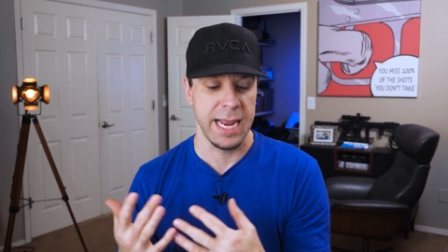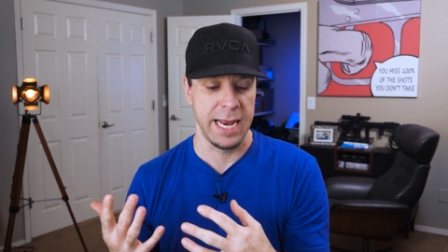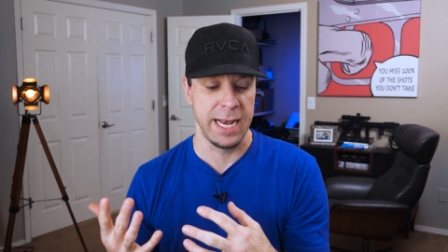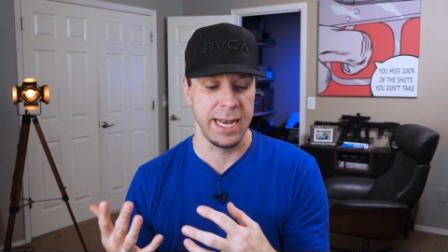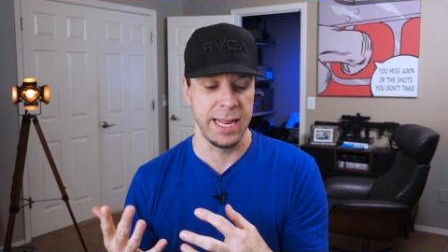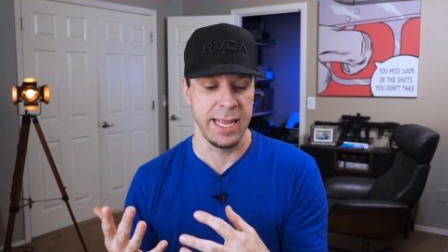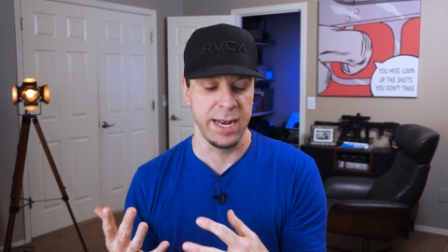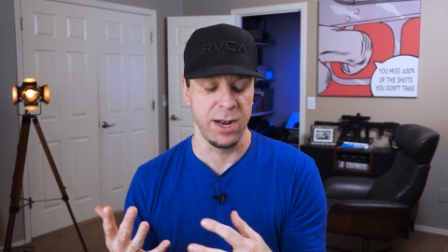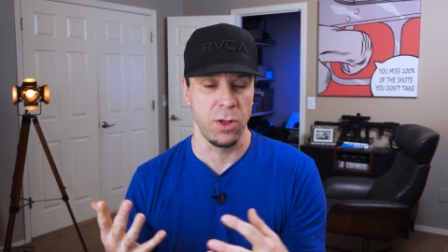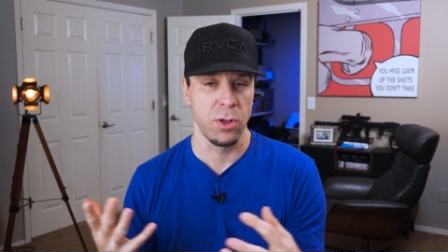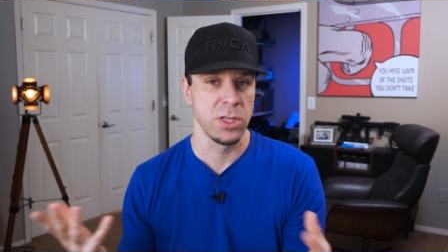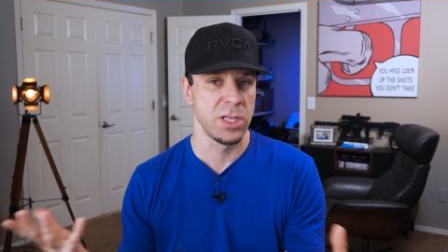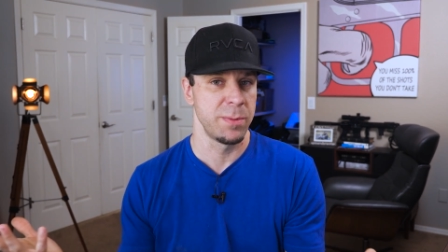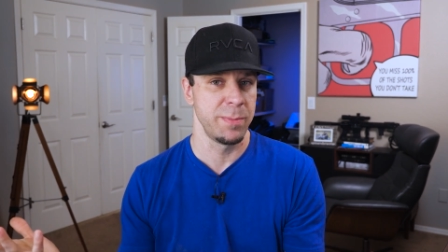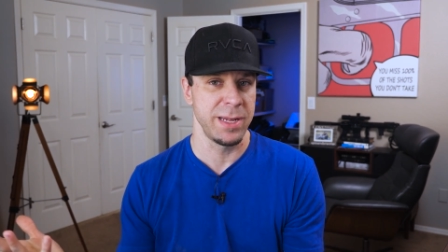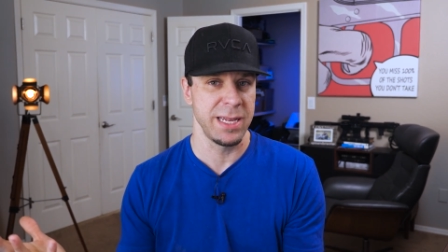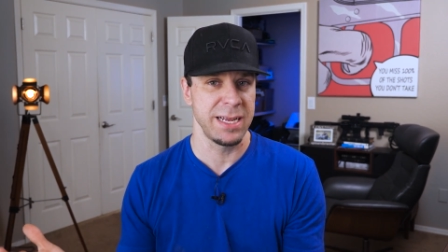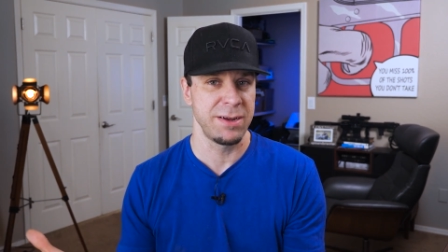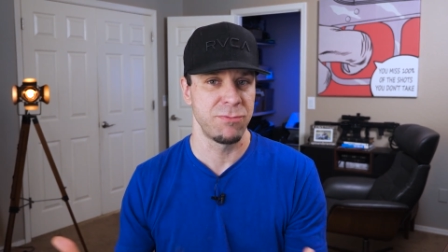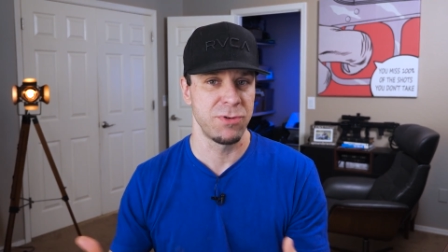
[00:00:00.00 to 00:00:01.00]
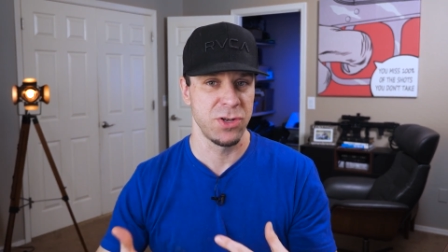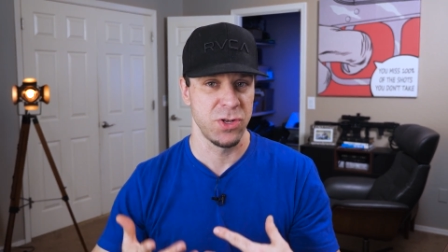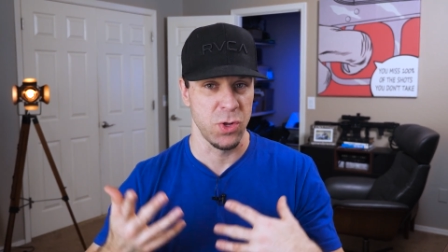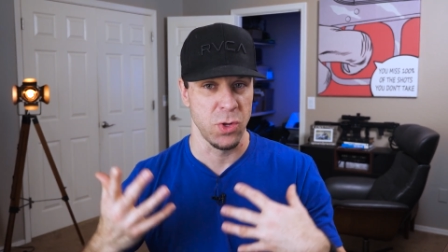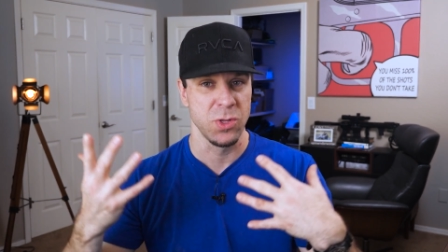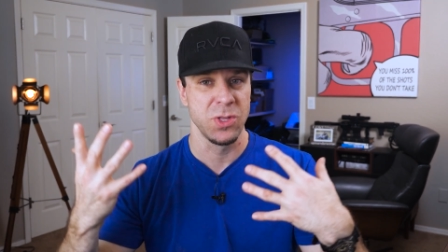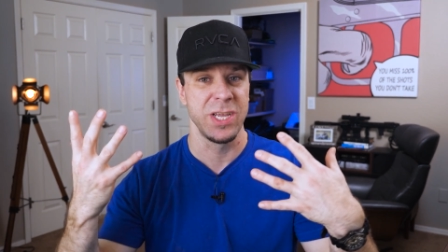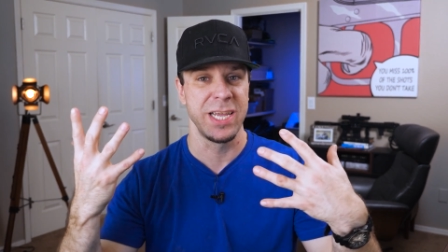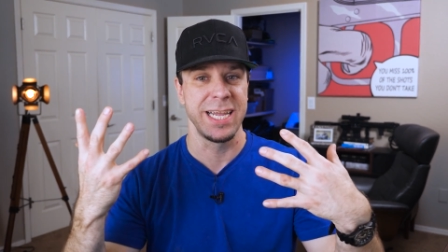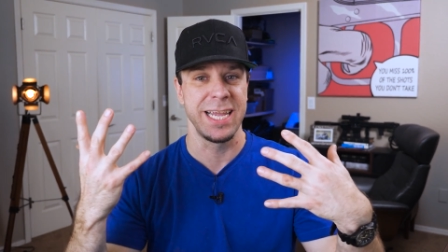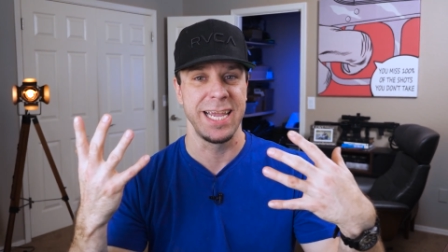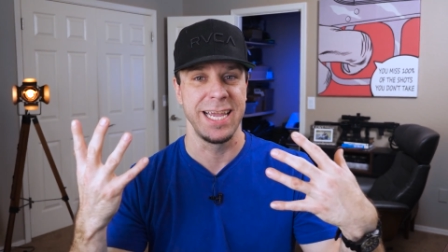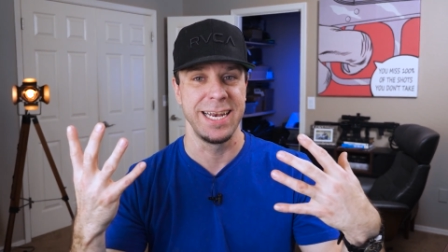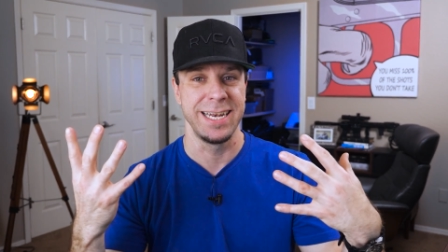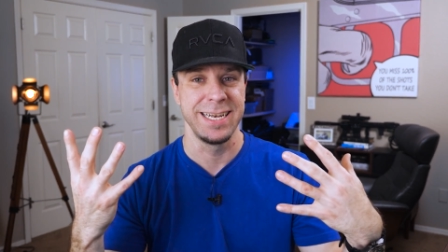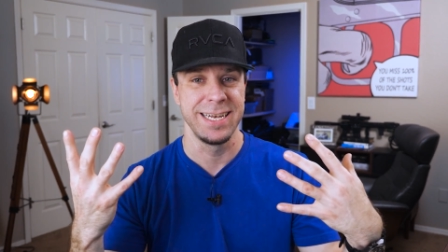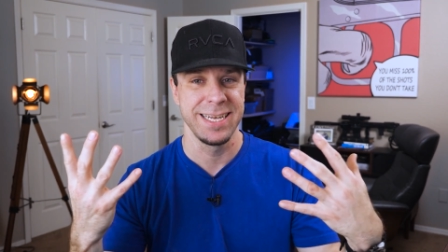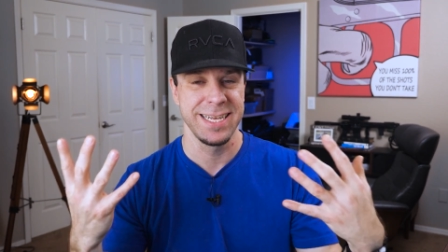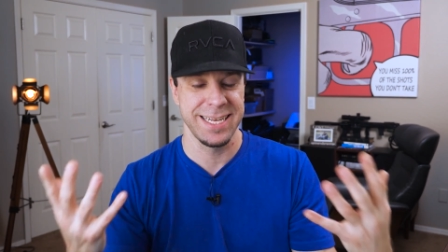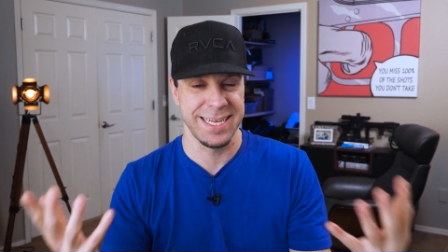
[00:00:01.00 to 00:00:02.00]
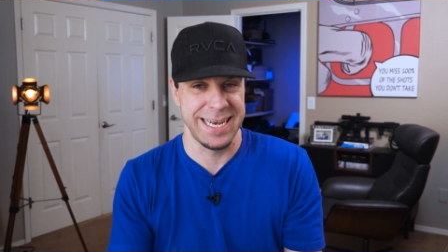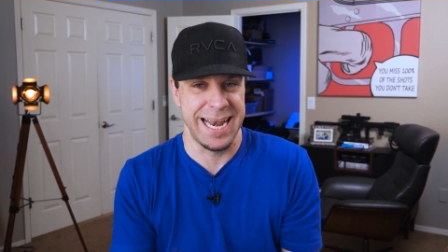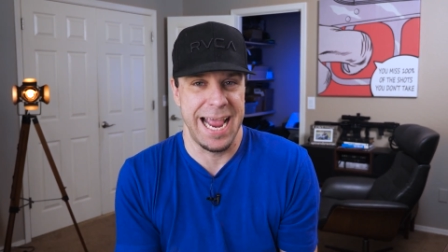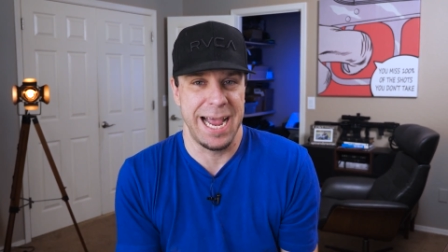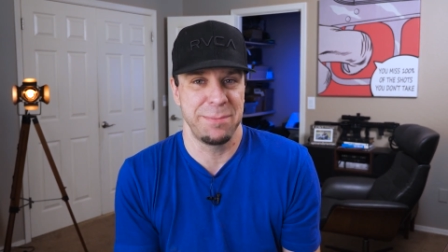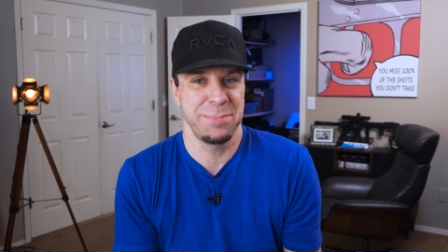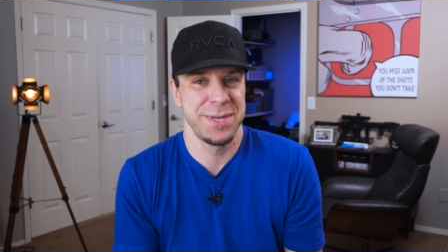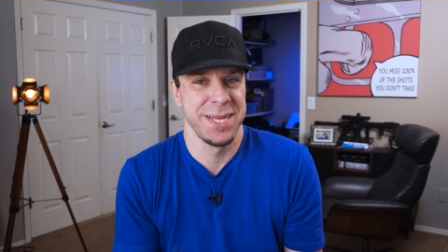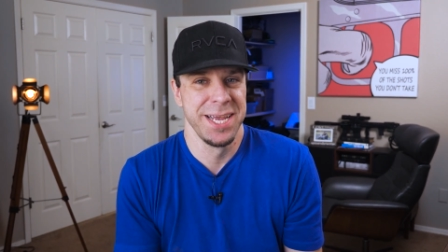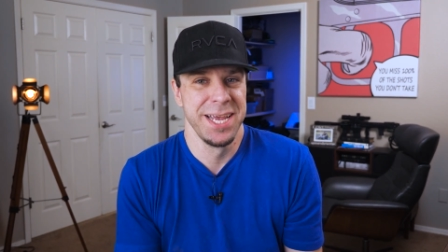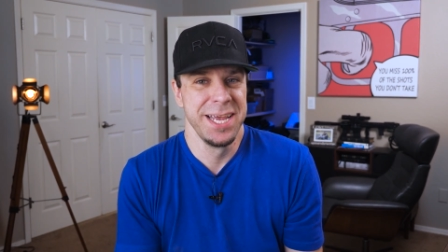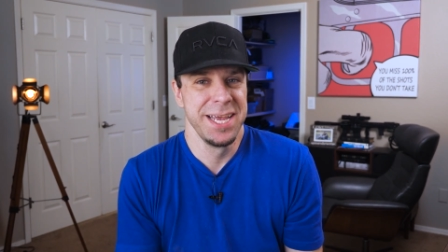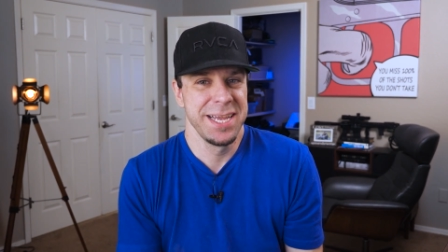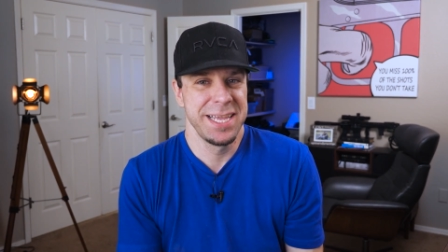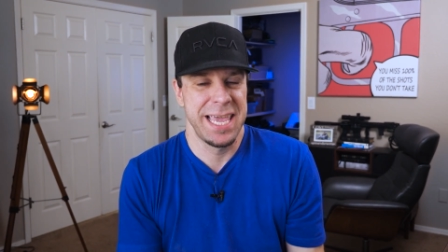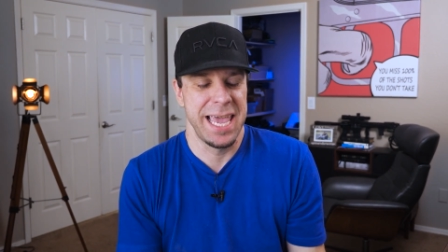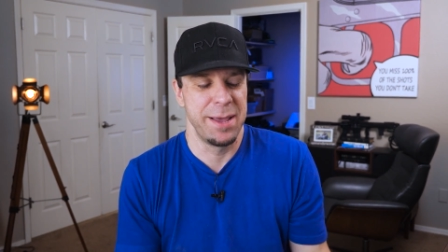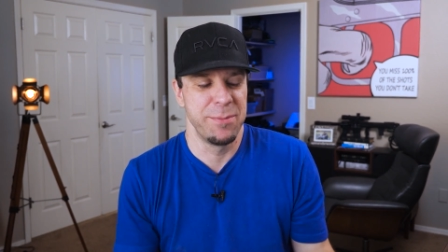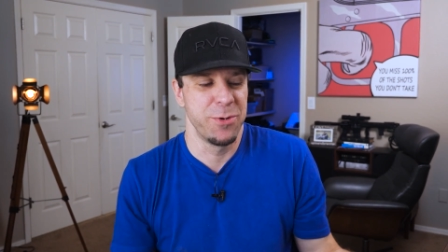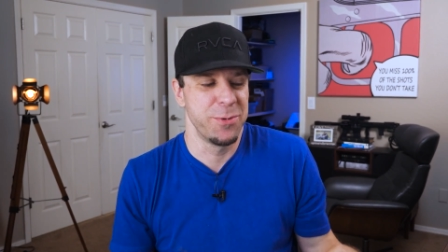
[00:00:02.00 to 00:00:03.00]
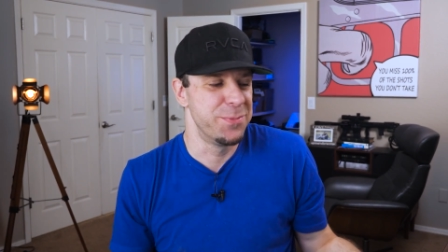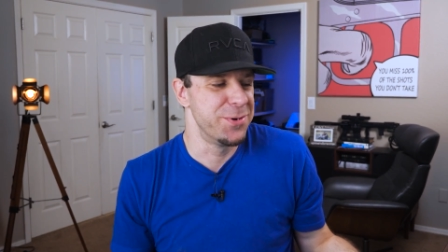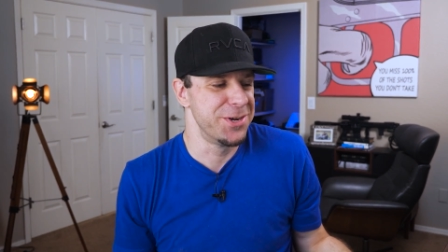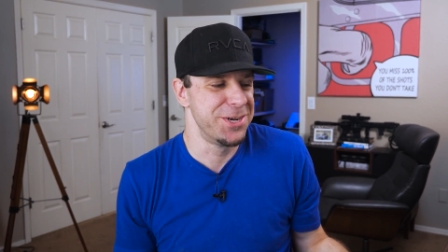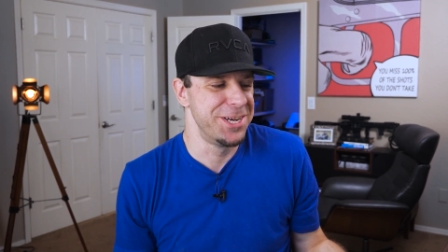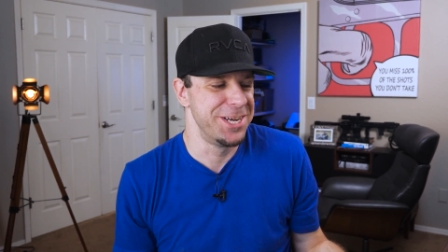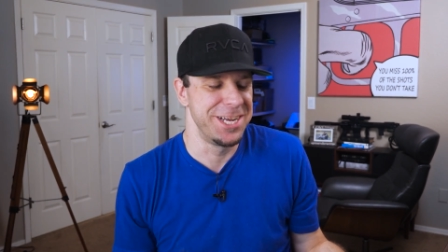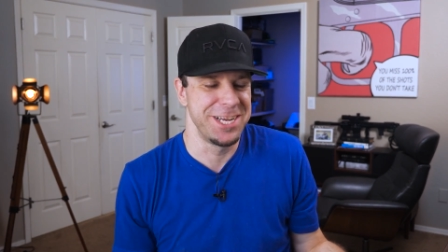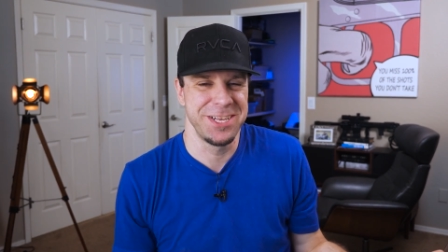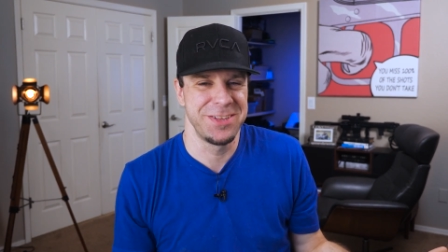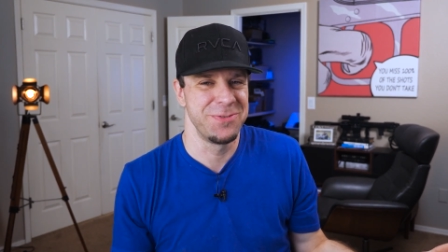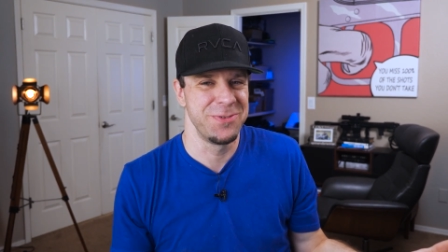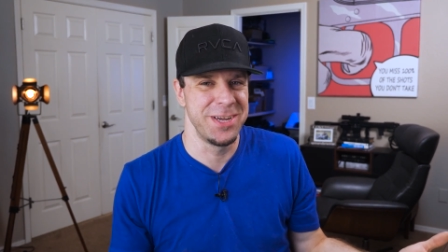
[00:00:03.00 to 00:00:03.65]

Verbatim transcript: and then ultimately resulting in snapped cable bushings,